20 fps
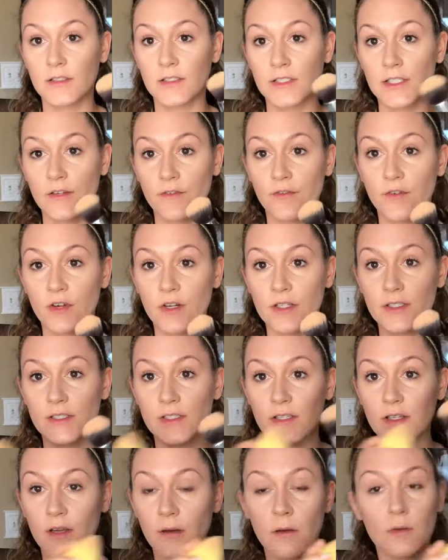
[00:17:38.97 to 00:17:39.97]

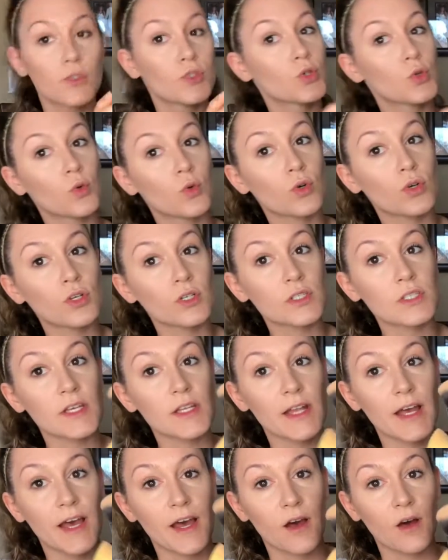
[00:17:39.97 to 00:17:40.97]
different tools
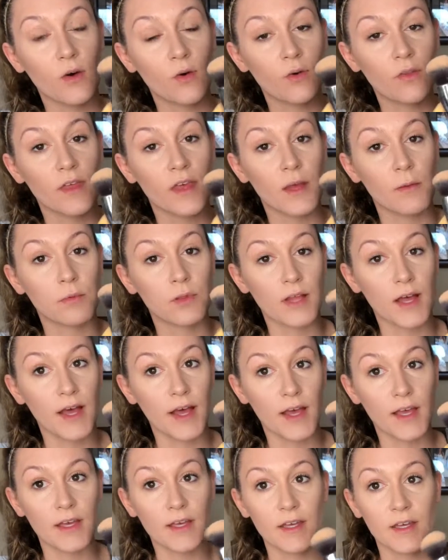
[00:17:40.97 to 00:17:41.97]
and how they
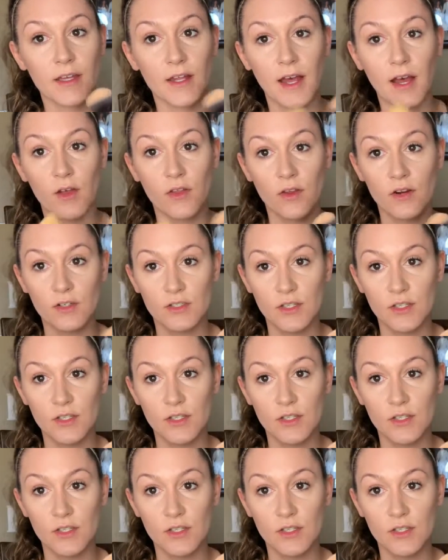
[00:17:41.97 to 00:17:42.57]
apply and how they're